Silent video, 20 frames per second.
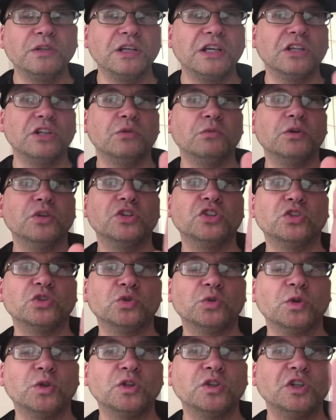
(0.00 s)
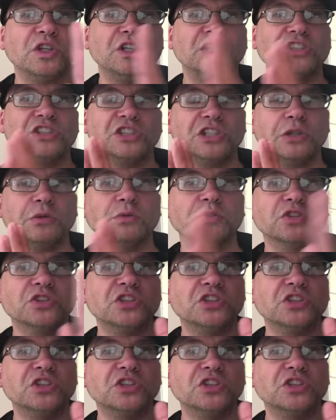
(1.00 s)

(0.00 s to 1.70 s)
you got the original trilogy, and the sequel.